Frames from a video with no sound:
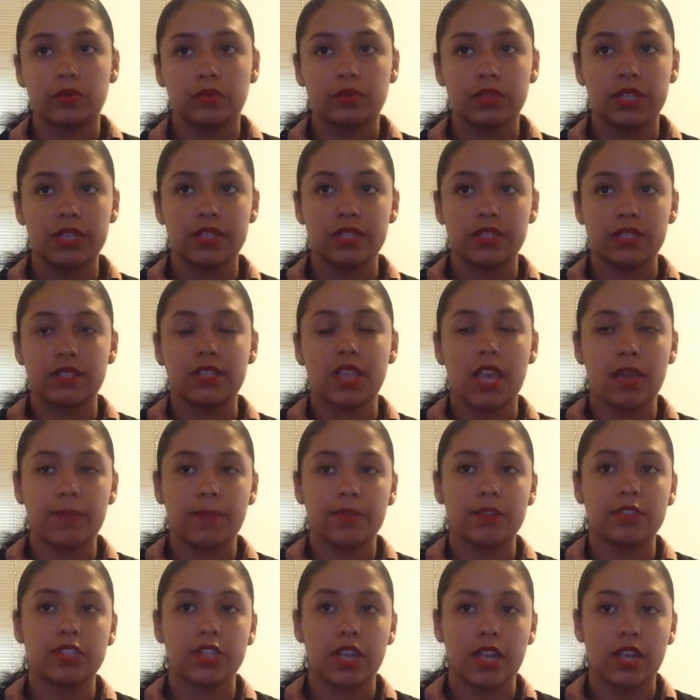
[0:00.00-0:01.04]
is a type
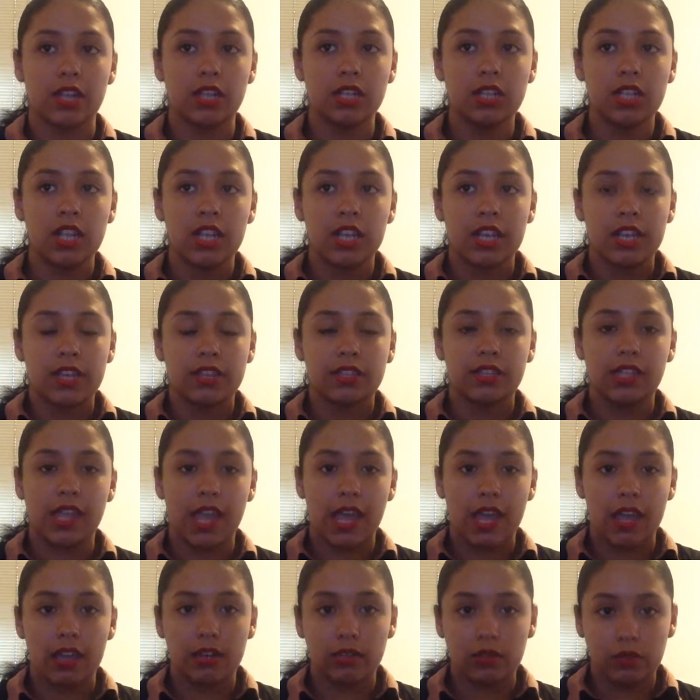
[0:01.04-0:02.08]
of gel
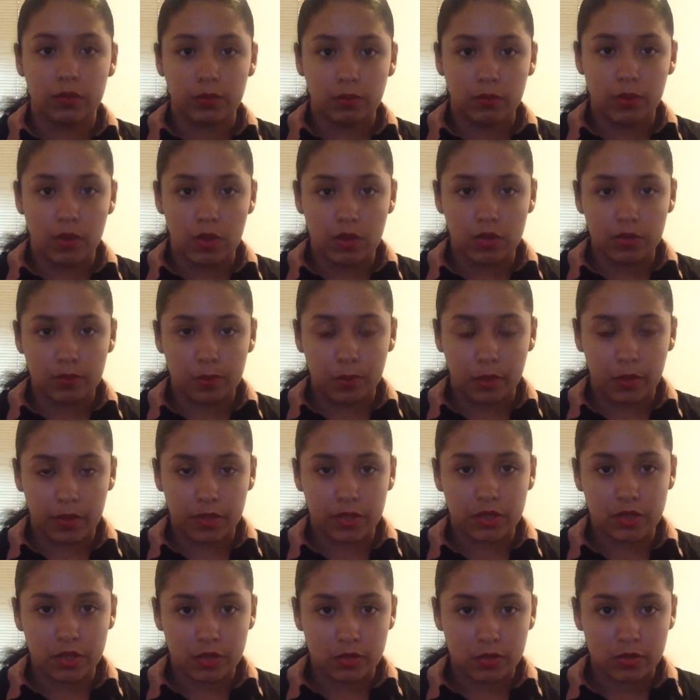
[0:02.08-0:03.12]
that won't
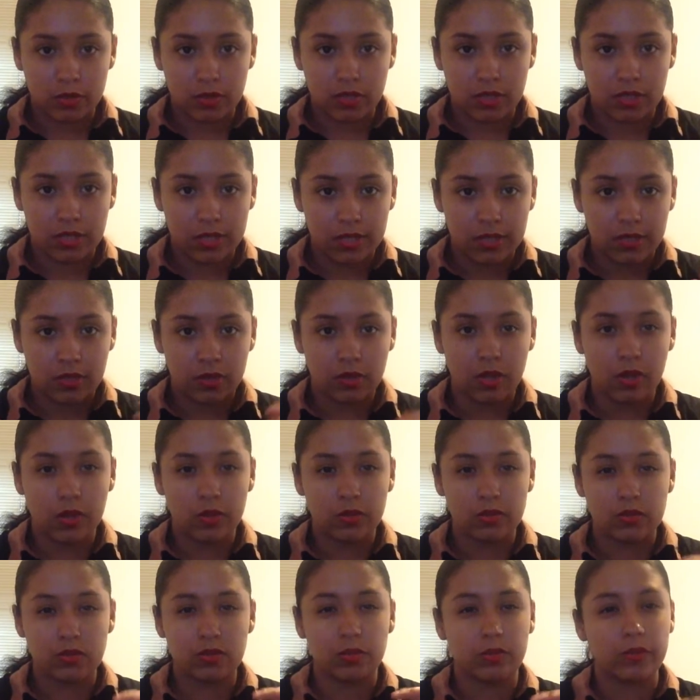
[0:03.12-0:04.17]
produce
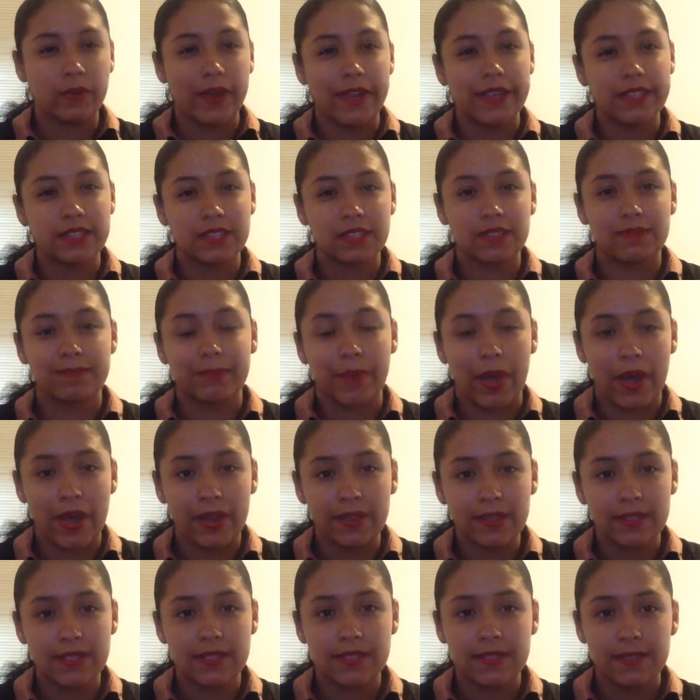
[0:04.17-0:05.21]
those white
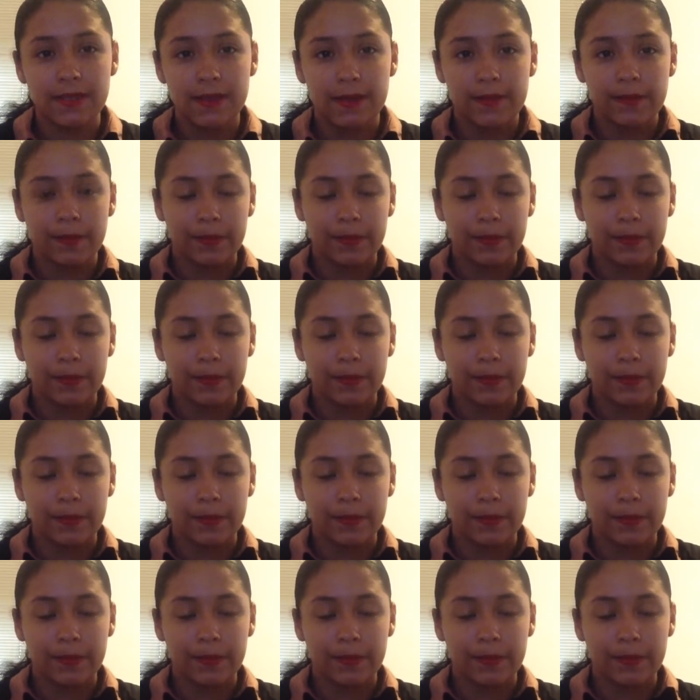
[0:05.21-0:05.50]
spots